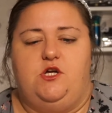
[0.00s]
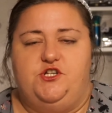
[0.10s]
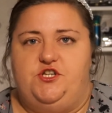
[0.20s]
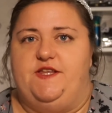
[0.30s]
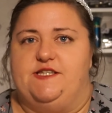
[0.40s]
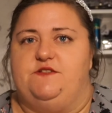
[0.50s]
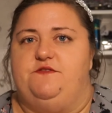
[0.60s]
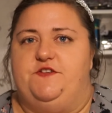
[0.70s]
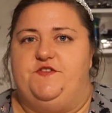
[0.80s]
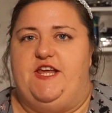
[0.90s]

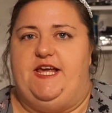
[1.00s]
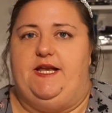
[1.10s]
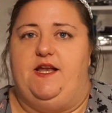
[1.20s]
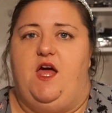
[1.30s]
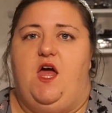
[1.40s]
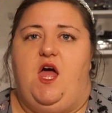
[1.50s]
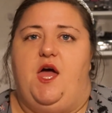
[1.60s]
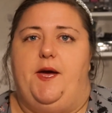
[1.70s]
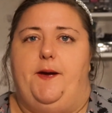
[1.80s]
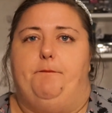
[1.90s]
2015.
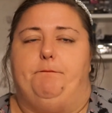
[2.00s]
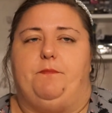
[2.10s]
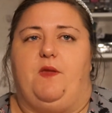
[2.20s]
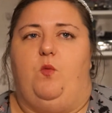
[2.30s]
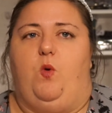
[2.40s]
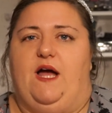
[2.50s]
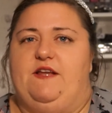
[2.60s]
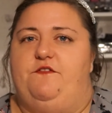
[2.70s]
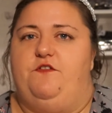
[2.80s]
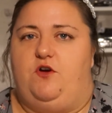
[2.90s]
What I
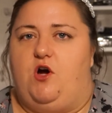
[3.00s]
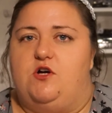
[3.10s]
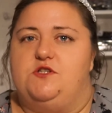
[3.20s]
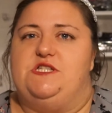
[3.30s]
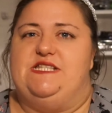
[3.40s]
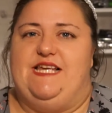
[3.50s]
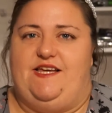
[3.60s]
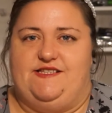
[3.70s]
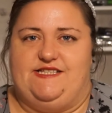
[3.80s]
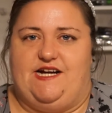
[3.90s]
forgot to say
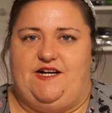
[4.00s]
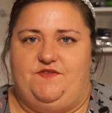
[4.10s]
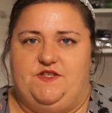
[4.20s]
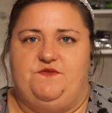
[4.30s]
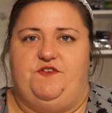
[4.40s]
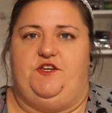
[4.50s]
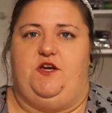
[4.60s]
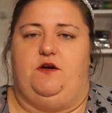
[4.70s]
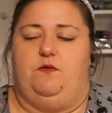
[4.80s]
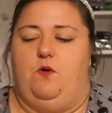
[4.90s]
at the start of this
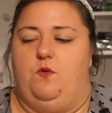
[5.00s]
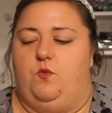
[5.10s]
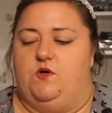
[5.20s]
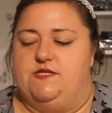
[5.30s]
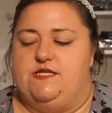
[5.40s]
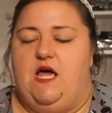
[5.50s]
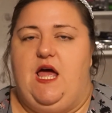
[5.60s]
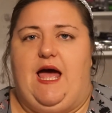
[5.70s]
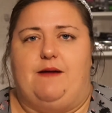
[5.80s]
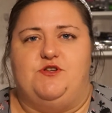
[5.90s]
video was
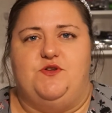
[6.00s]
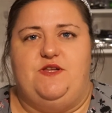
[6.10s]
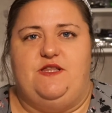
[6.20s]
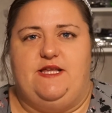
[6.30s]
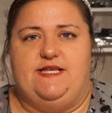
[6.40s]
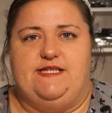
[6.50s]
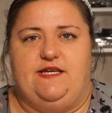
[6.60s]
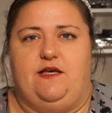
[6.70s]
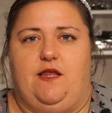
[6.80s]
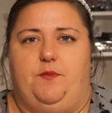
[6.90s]
I'm doing this
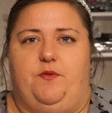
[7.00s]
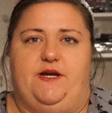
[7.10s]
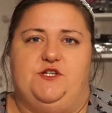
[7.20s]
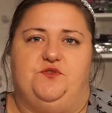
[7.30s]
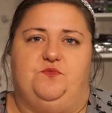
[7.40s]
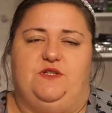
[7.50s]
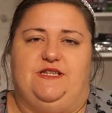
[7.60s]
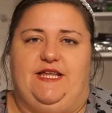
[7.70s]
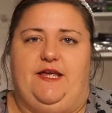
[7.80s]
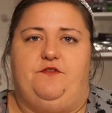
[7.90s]
in collaboration with
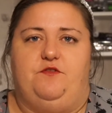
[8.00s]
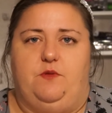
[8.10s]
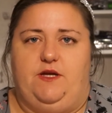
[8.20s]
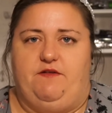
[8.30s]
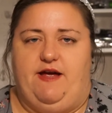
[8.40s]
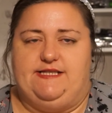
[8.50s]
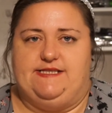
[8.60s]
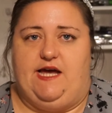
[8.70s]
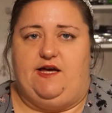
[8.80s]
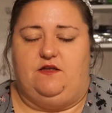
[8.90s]
Leah from Leah
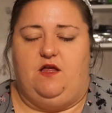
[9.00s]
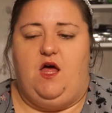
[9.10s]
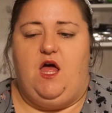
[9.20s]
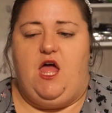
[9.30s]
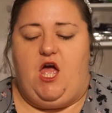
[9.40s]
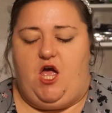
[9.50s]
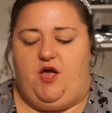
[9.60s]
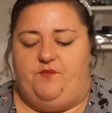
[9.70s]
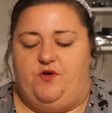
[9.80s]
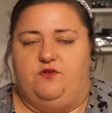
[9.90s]
XL,
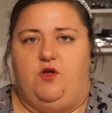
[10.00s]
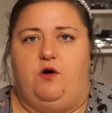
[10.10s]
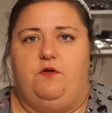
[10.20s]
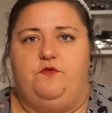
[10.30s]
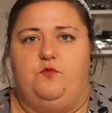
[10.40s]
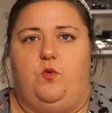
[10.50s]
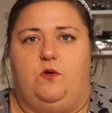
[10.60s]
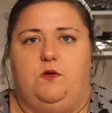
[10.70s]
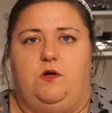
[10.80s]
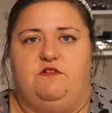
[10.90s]
Laura from
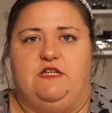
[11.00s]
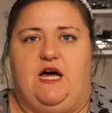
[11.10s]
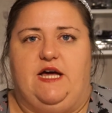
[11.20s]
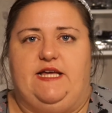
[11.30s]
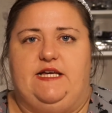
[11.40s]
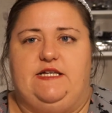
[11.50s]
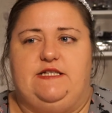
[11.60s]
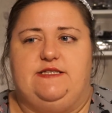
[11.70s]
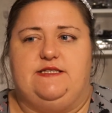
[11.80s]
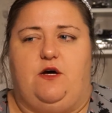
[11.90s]
What Laura
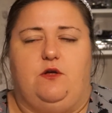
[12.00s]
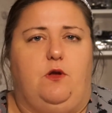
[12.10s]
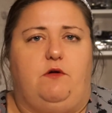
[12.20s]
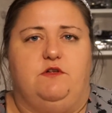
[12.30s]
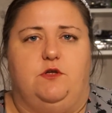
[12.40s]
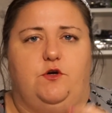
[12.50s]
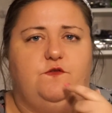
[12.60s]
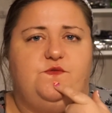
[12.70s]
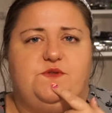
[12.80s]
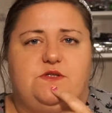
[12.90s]
Likes, or Laura
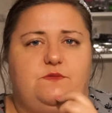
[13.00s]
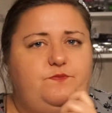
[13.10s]
Loves.